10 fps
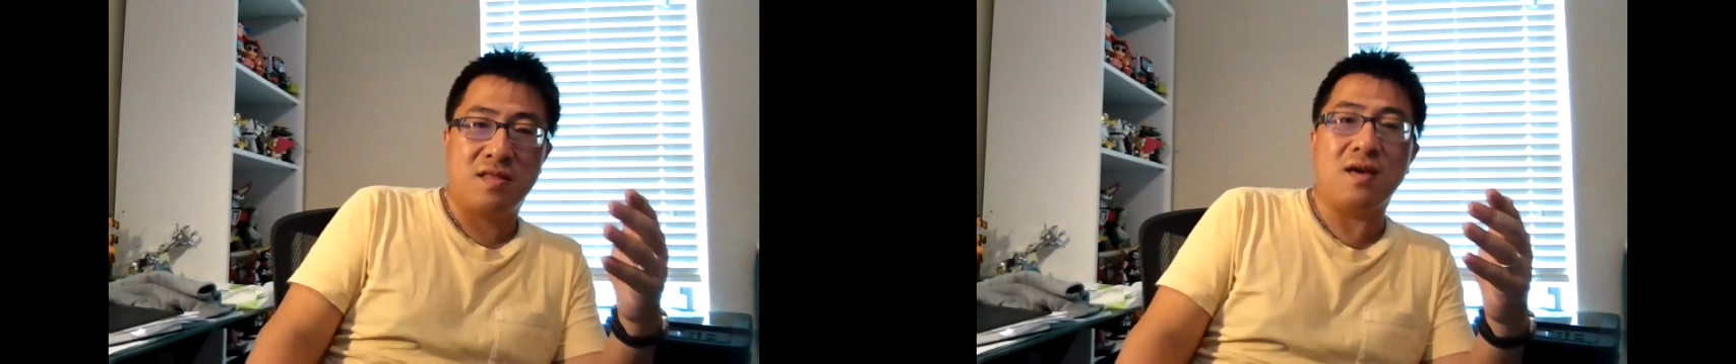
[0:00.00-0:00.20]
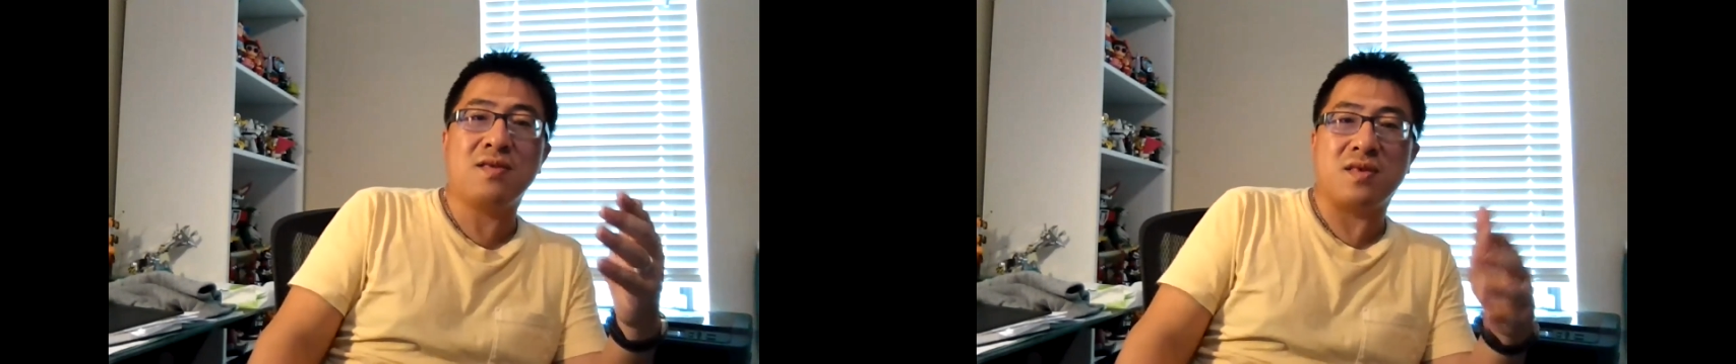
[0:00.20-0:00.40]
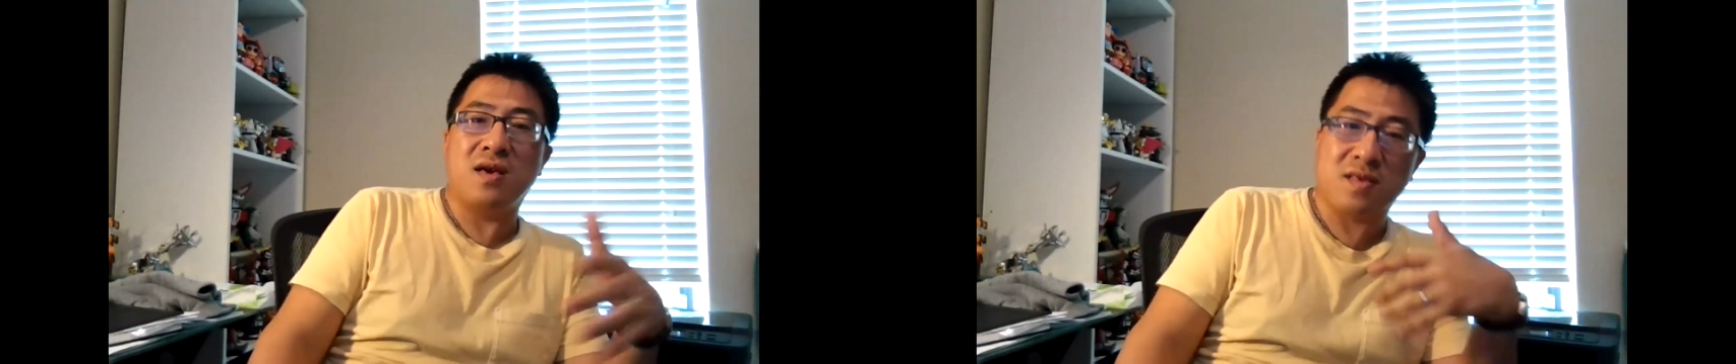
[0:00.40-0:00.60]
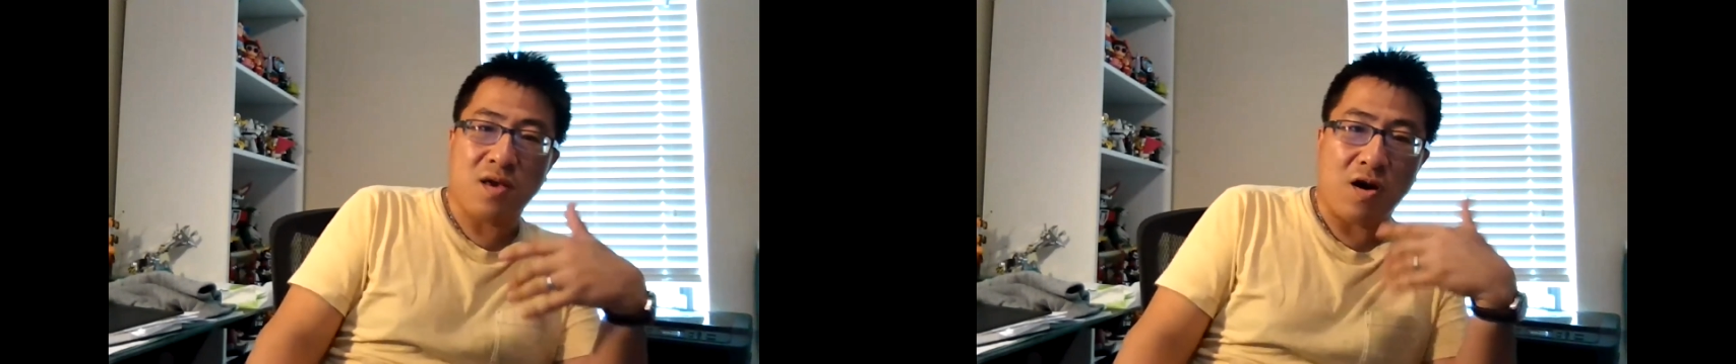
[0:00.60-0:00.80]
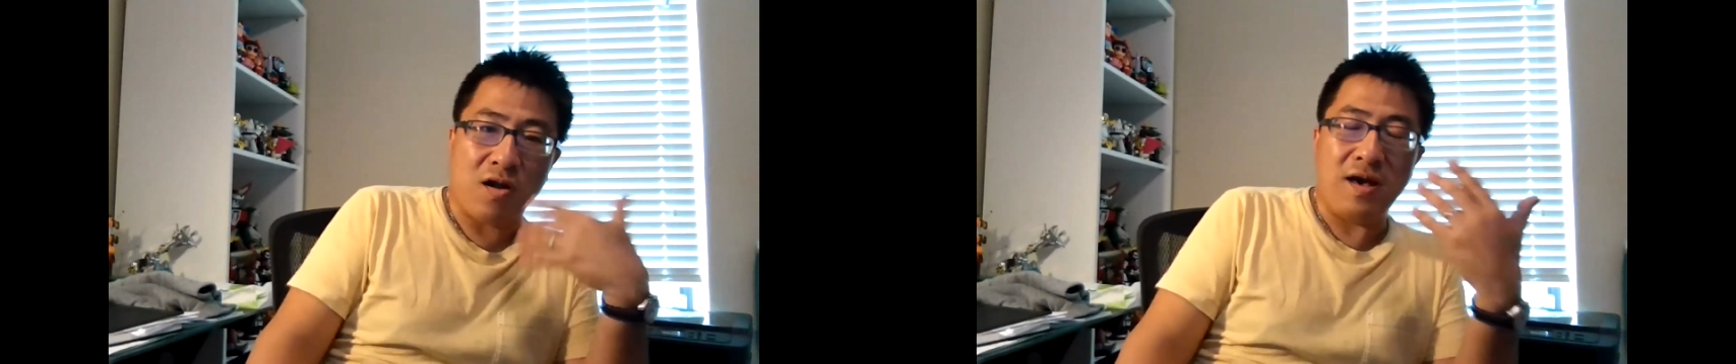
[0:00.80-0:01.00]
This is
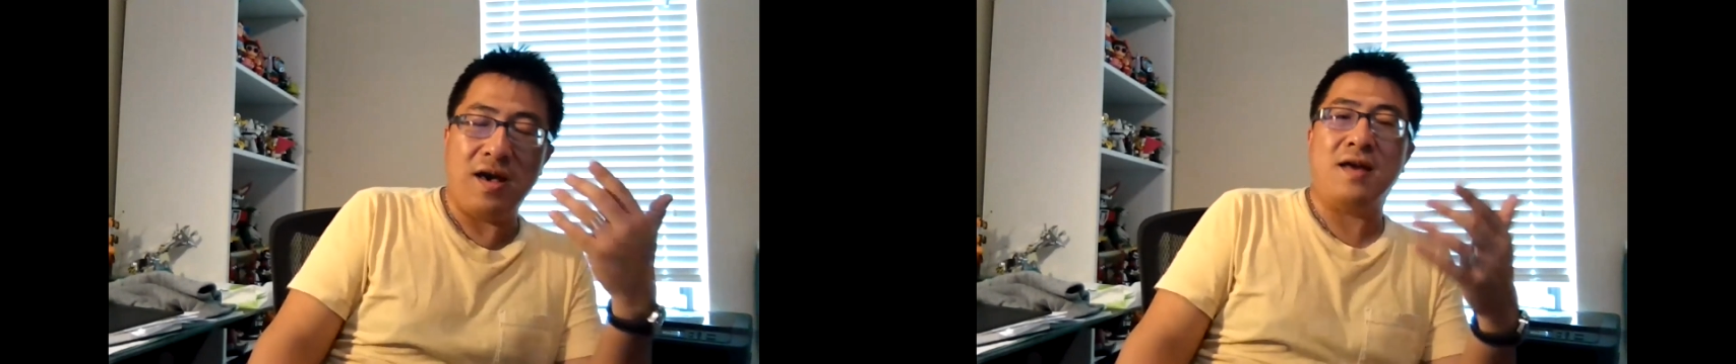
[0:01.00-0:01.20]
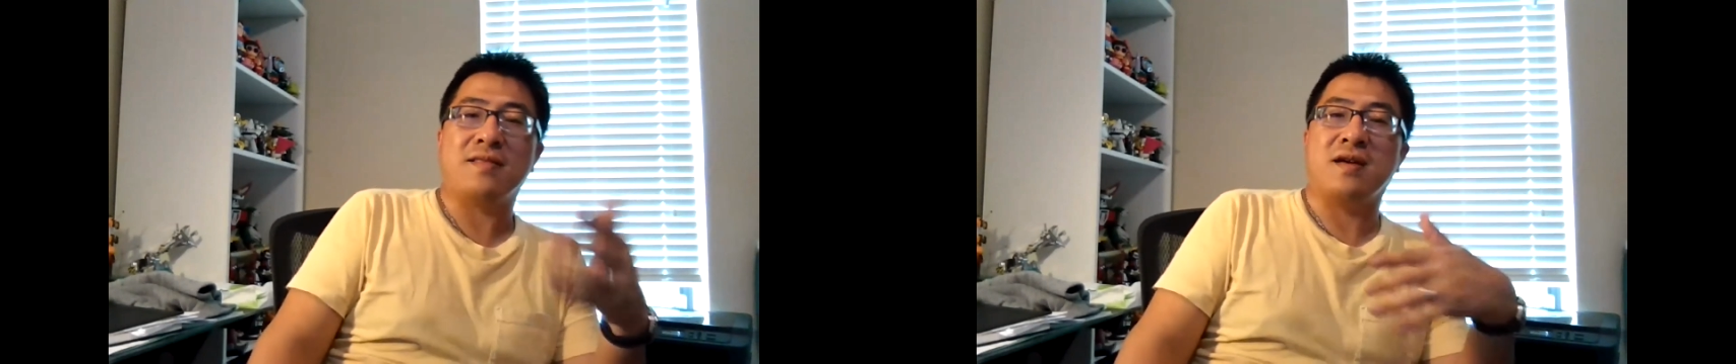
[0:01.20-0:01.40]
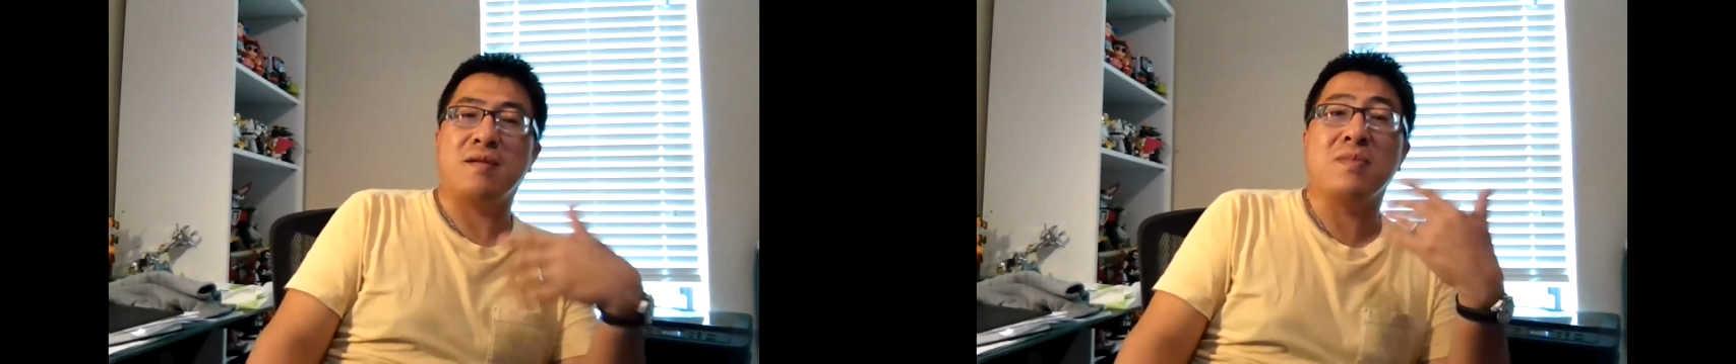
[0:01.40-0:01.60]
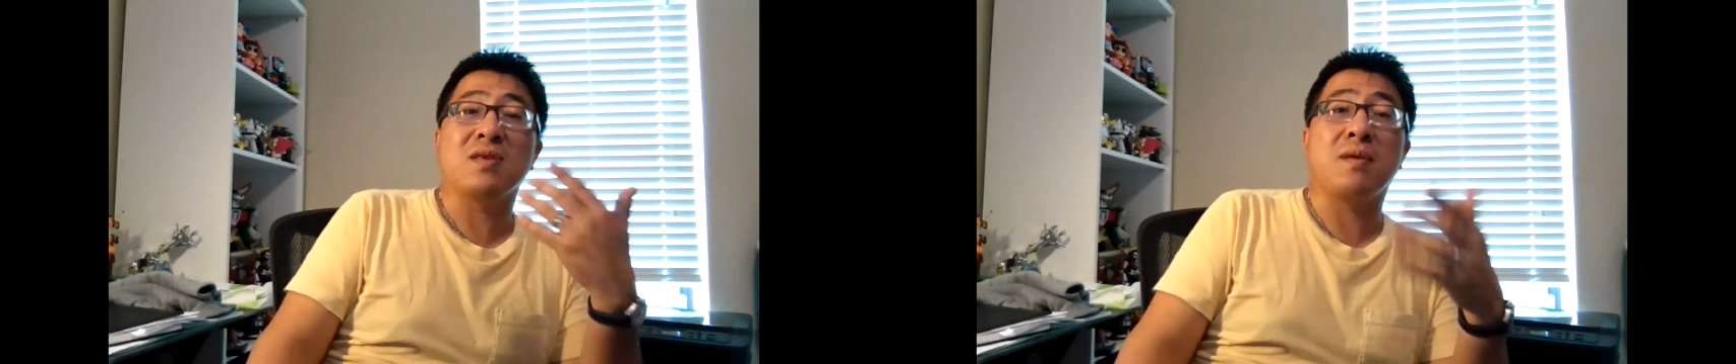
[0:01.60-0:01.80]
called asset